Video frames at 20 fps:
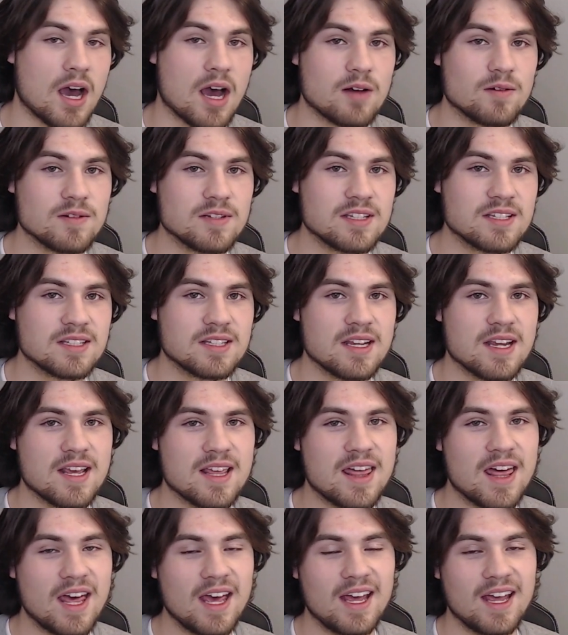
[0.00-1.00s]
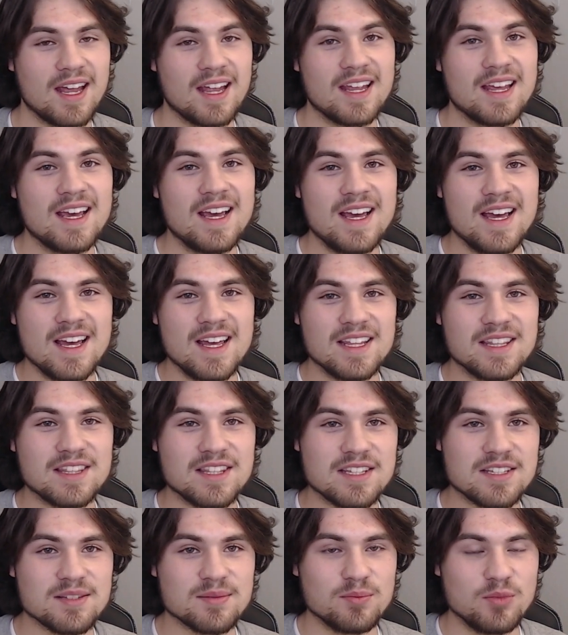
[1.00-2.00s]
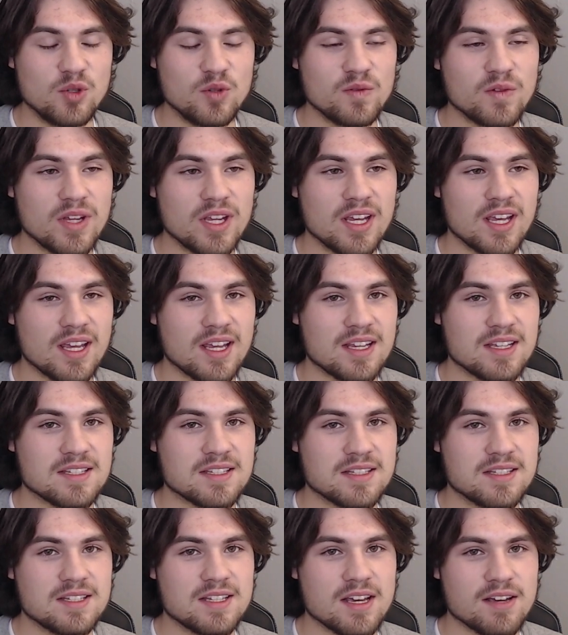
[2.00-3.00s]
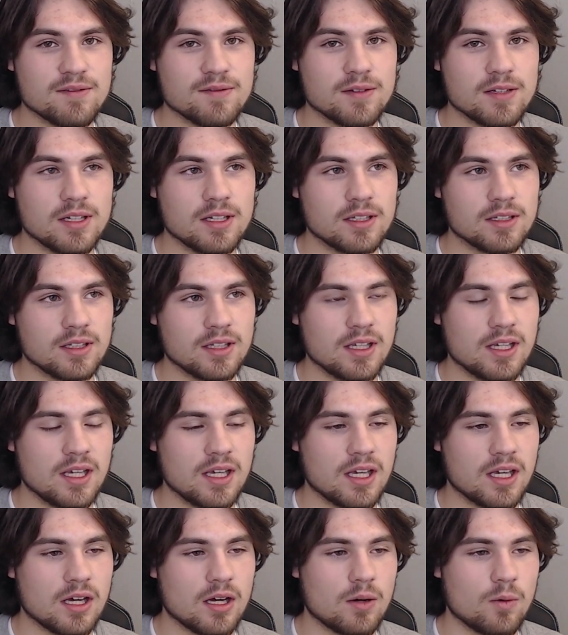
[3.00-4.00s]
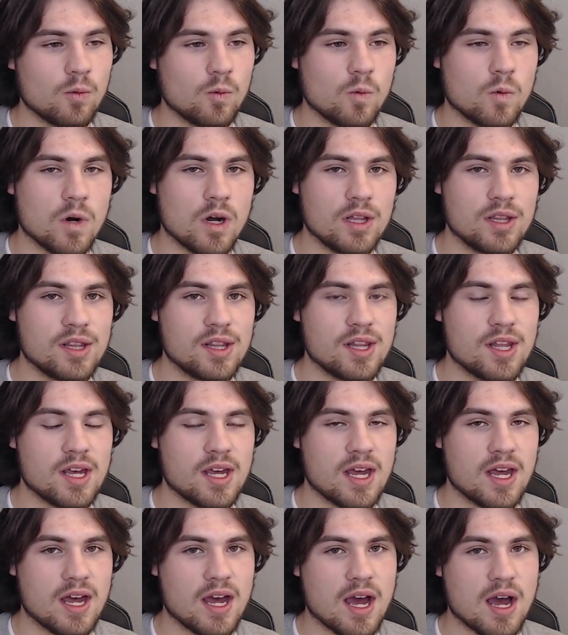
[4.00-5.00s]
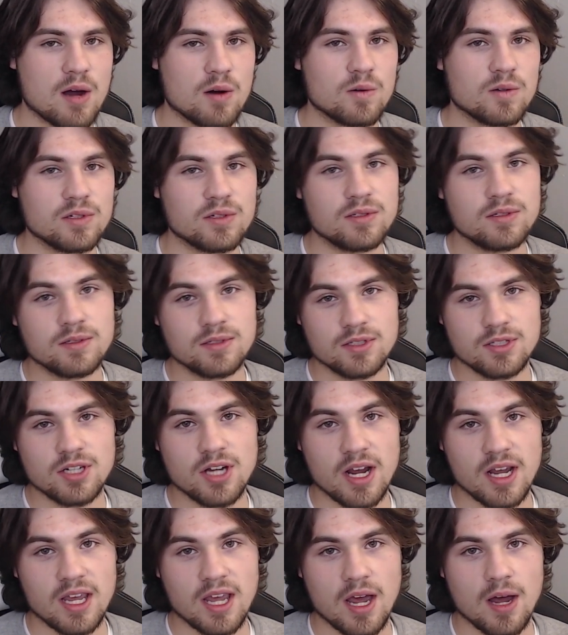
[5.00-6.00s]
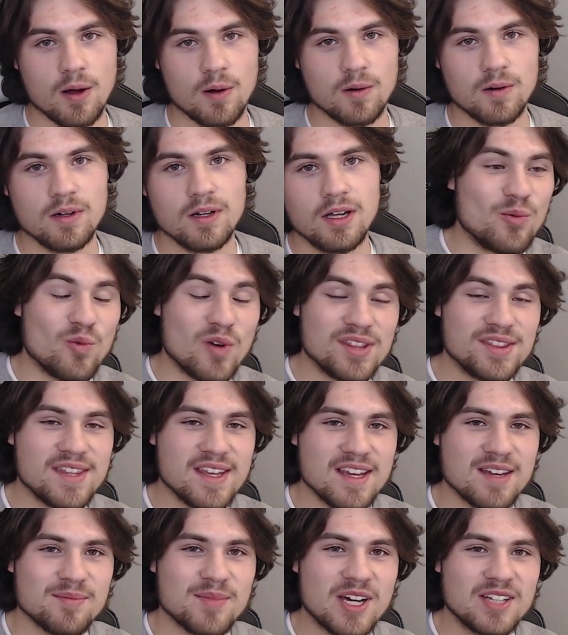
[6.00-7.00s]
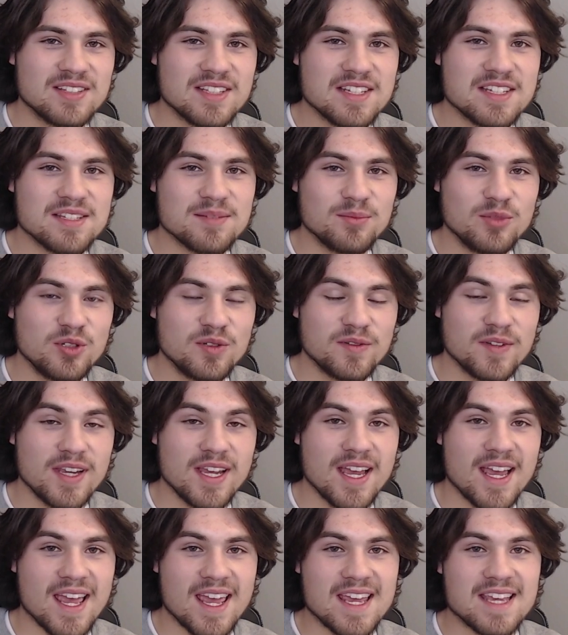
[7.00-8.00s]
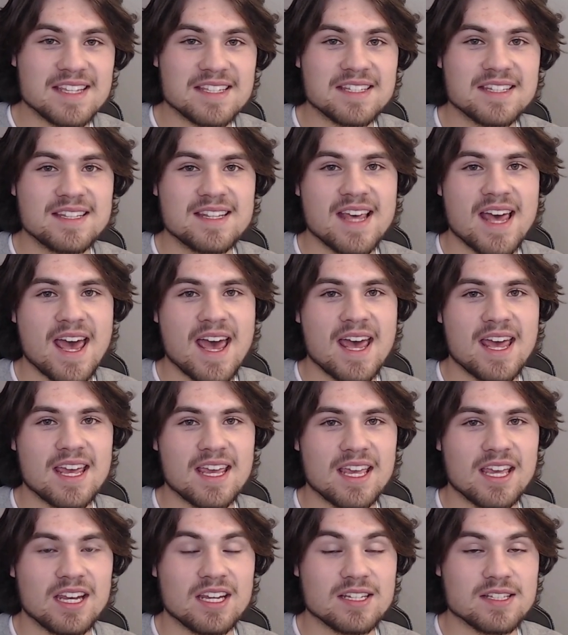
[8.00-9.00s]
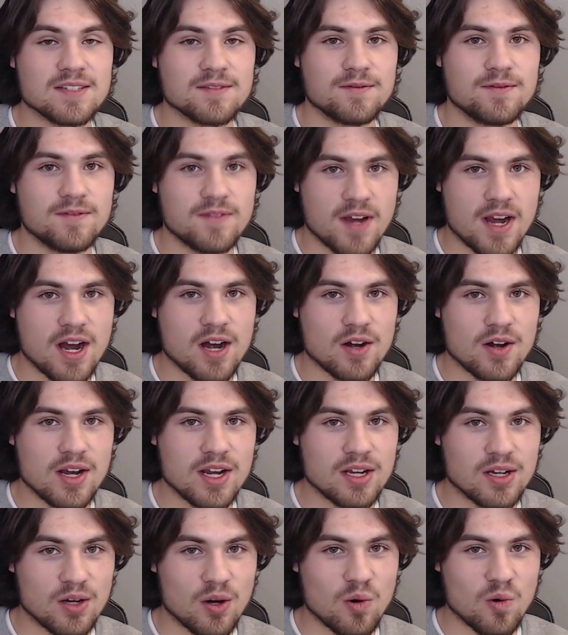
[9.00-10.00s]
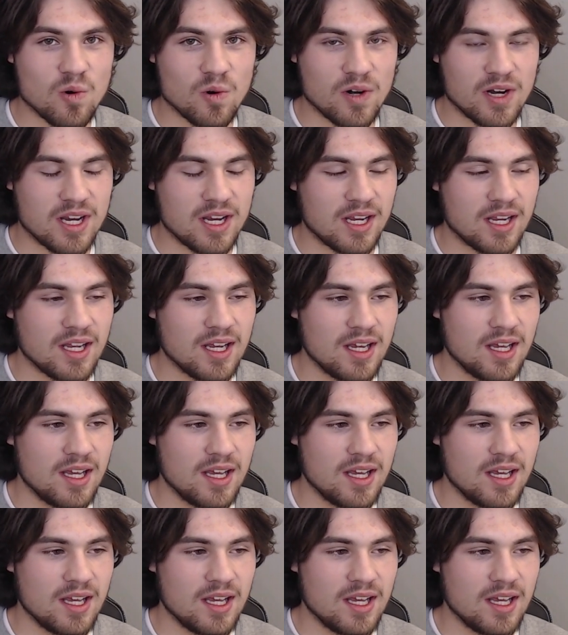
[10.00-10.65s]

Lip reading: I would say that this movie is definitely one that I would check out. One thing about this movie is that it is very gory.